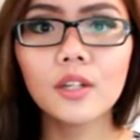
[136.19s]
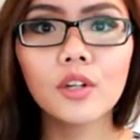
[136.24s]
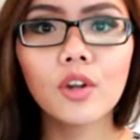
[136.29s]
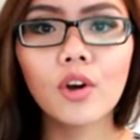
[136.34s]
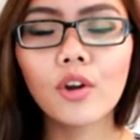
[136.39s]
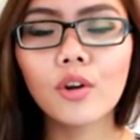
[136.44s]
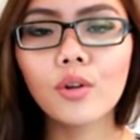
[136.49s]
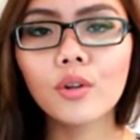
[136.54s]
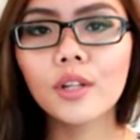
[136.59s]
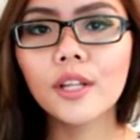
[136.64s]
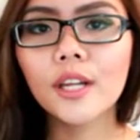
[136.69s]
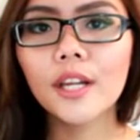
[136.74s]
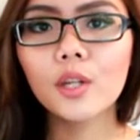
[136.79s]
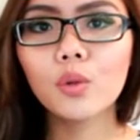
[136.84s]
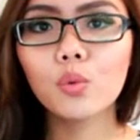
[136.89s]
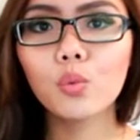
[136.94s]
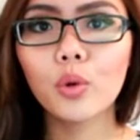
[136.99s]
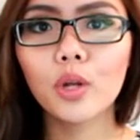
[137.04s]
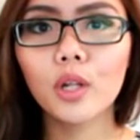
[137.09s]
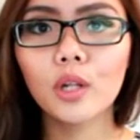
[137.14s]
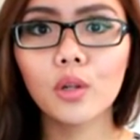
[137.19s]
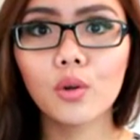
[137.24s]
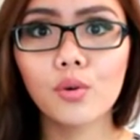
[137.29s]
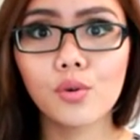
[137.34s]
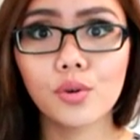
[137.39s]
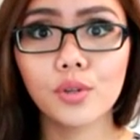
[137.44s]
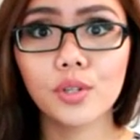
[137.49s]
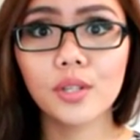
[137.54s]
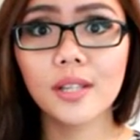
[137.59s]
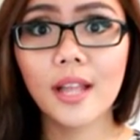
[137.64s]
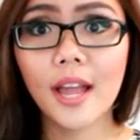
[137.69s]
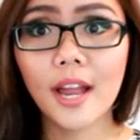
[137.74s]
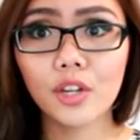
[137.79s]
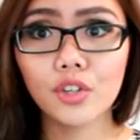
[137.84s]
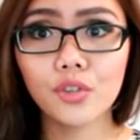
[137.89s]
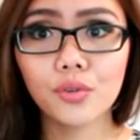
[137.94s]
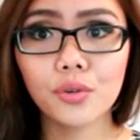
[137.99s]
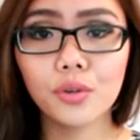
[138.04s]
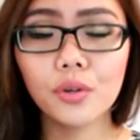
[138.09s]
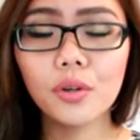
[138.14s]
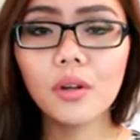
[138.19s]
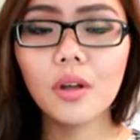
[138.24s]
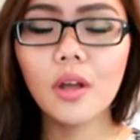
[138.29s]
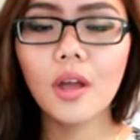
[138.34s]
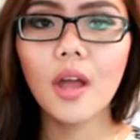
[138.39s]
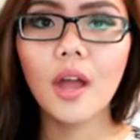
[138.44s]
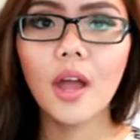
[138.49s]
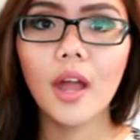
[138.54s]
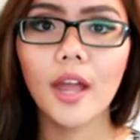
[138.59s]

Not only it will look natural,